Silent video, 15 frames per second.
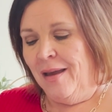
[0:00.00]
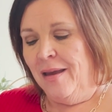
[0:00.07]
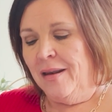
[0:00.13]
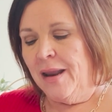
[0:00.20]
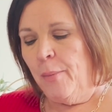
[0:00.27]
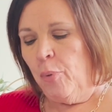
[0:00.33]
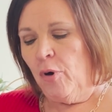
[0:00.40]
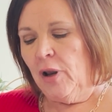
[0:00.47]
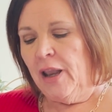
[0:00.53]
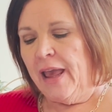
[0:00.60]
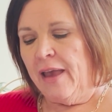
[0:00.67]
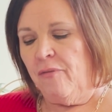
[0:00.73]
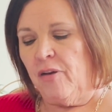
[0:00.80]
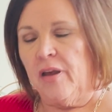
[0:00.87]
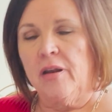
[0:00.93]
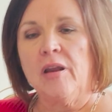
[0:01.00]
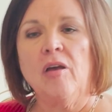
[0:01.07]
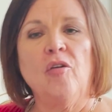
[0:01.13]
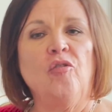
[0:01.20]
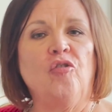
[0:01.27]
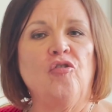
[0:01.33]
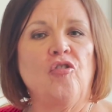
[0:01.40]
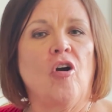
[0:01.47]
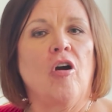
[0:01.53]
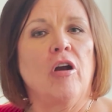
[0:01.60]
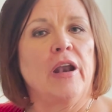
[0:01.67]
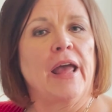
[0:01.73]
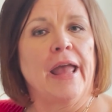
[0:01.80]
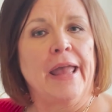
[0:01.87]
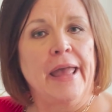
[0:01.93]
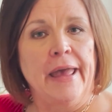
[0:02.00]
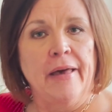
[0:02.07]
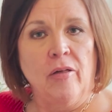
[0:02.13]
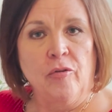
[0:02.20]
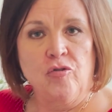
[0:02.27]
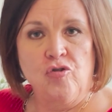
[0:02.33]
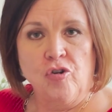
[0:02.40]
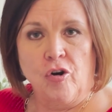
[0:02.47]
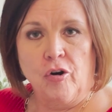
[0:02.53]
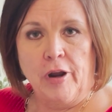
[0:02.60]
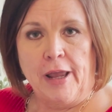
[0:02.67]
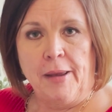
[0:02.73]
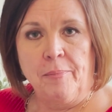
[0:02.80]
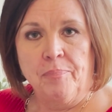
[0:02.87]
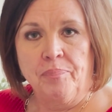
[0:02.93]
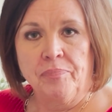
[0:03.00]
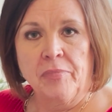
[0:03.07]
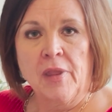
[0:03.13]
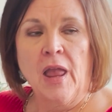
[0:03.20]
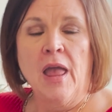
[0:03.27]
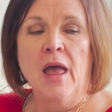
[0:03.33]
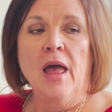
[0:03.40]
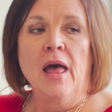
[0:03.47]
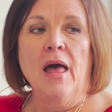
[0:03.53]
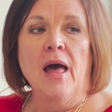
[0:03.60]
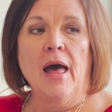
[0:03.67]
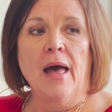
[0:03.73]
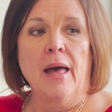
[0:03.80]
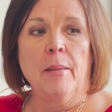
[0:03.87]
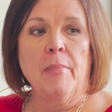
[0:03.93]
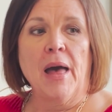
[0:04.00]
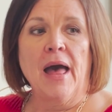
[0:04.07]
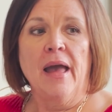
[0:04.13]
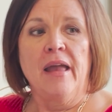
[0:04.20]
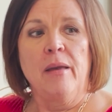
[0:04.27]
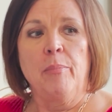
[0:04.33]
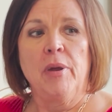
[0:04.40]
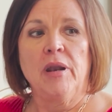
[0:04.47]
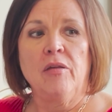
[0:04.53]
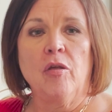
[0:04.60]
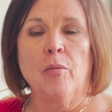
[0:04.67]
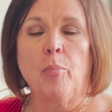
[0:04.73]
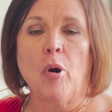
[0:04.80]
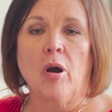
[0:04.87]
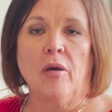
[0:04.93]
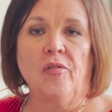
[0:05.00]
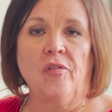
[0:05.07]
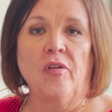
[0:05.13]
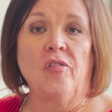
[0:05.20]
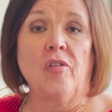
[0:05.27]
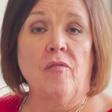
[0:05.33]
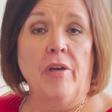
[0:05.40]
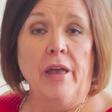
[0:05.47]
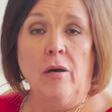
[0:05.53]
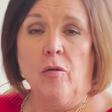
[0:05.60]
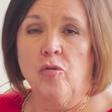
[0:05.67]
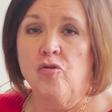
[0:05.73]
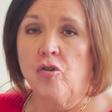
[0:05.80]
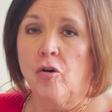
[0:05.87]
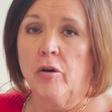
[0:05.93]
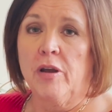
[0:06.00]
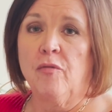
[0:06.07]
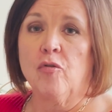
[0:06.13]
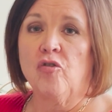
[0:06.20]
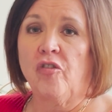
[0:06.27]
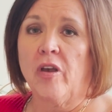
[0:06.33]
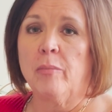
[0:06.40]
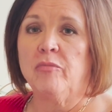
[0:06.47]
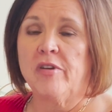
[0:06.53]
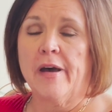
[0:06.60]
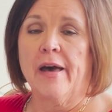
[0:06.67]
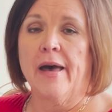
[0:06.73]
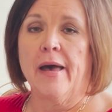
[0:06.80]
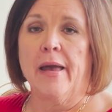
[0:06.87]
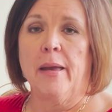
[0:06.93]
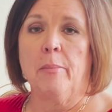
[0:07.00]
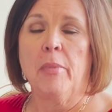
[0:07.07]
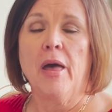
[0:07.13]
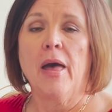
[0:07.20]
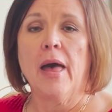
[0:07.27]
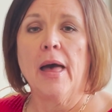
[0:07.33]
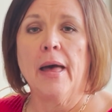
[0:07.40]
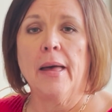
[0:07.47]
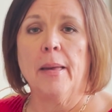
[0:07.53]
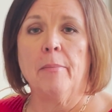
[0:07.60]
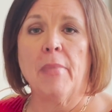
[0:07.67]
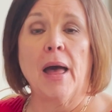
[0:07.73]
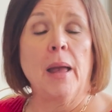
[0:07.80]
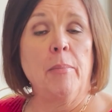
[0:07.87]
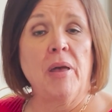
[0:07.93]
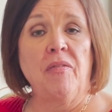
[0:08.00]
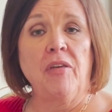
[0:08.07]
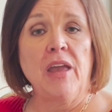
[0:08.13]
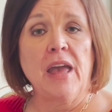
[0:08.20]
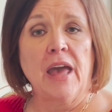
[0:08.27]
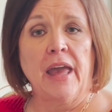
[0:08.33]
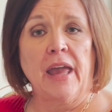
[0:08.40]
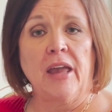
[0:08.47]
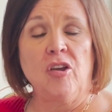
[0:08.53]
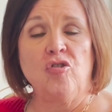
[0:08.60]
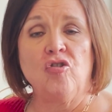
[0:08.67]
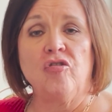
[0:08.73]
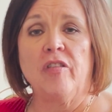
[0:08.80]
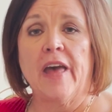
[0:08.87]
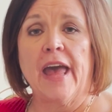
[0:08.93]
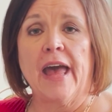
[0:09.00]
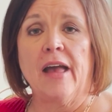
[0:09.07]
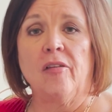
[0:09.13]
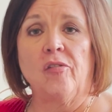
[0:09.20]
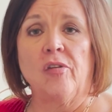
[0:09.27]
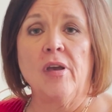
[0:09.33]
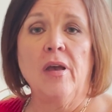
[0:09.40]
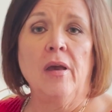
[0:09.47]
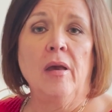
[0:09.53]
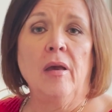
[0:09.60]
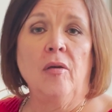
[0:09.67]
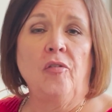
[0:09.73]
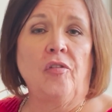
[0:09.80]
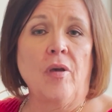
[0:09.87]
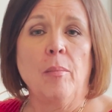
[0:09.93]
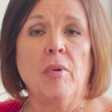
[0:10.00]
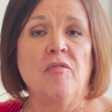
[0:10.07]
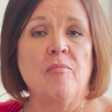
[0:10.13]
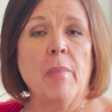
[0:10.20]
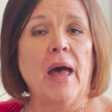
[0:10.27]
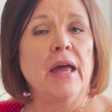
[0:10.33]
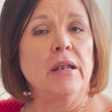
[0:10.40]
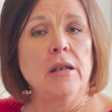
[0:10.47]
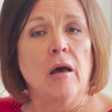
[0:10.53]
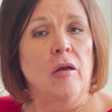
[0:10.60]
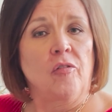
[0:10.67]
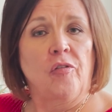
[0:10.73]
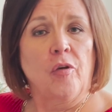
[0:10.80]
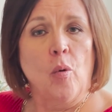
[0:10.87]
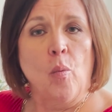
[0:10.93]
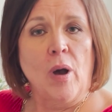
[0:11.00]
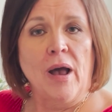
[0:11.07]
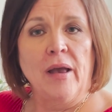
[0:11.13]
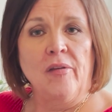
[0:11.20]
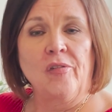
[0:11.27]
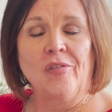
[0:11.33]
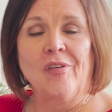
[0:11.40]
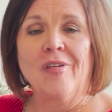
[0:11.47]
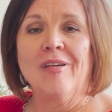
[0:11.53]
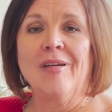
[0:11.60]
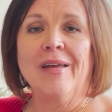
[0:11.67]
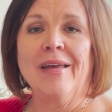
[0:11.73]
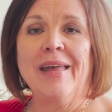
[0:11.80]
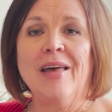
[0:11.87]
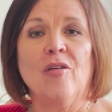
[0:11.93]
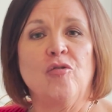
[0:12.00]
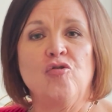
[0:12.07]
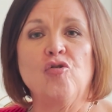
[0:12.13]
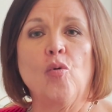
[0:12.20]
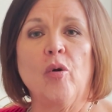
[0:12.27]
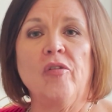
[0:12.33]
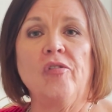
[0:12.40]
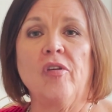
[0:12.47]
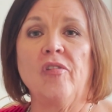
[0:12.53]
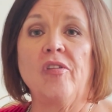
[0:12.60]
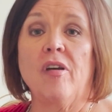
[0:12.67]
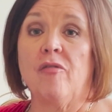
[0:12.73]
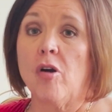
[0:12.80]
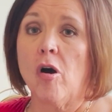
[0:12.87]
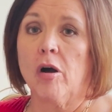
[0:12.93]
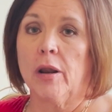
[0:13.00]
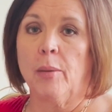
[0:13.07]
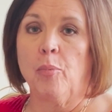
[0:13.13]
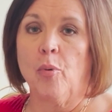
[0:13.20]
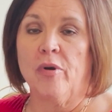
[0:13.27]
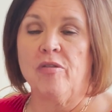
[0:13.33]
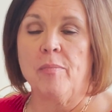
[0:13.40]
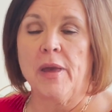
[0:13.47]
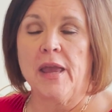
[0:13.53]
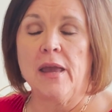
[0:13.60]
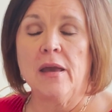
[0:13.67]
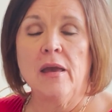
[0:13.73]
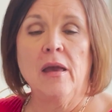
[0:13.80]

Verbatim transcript: Number 11, start a health journey. Um, I have been process of a health journey for some time. Um, I'm at the age that some of my not so wise health choices have caught up with me.